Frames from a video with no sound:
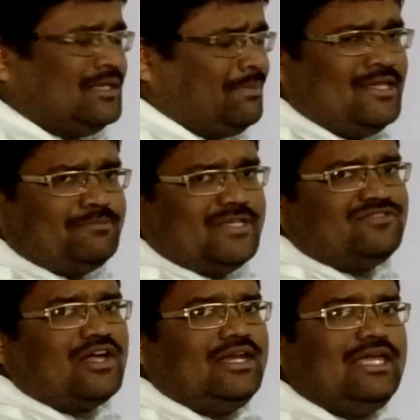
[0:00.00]
That means
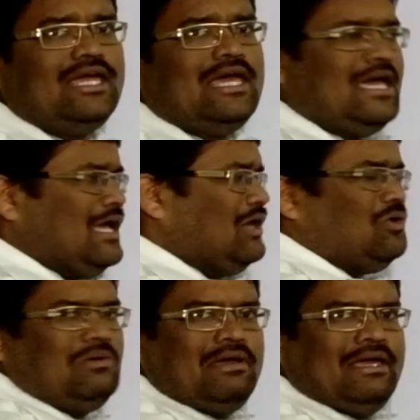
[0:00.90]
specifically,
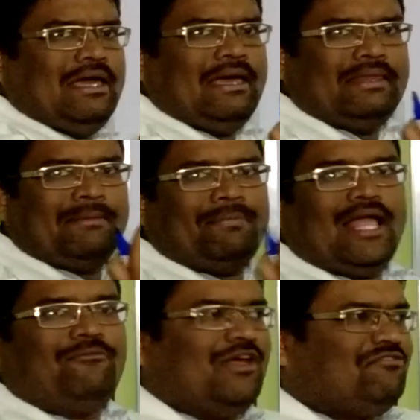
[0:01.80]
when the
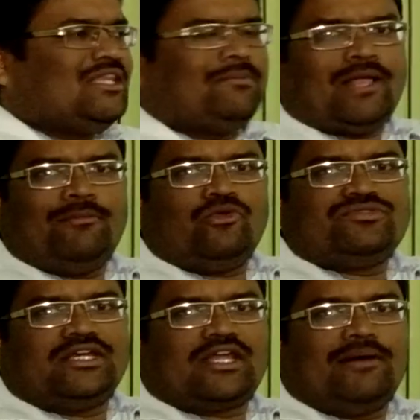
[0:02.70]
primary
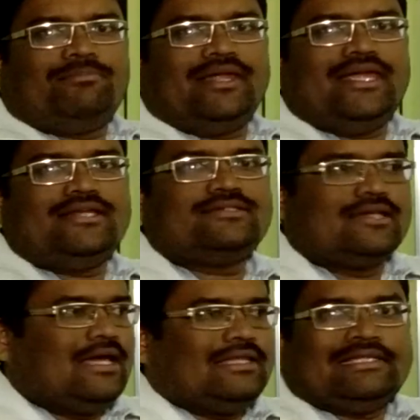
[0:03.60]
oocyte completes,
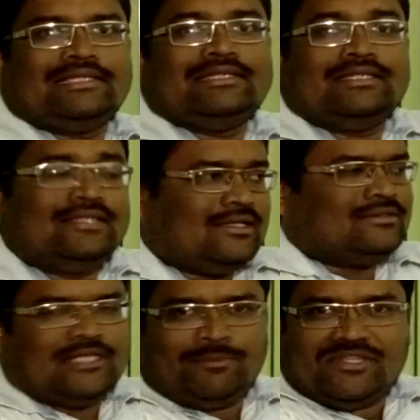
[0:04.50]

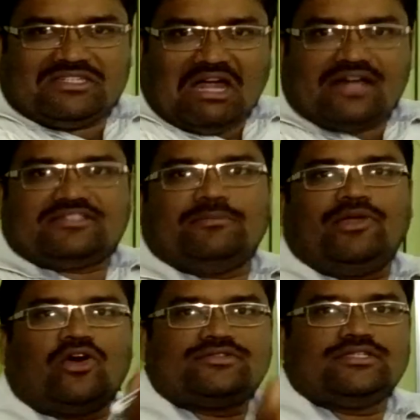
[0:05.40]
that starts the
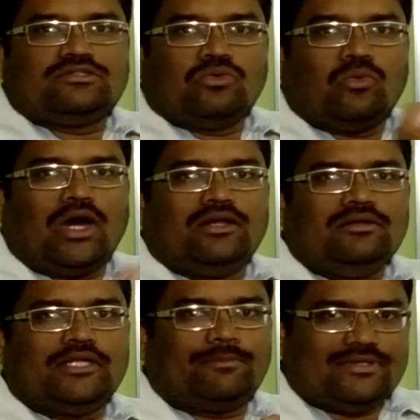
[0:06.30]
meiosis
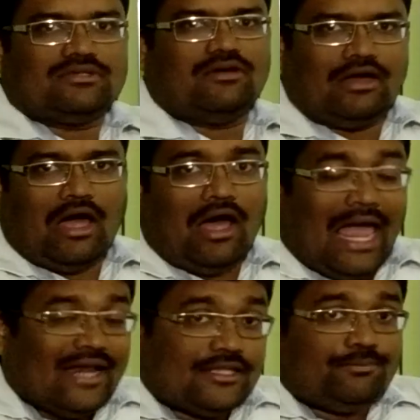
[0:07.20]
one. That means
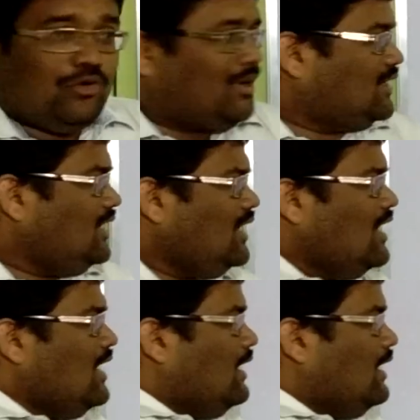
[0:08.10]
at the puberty.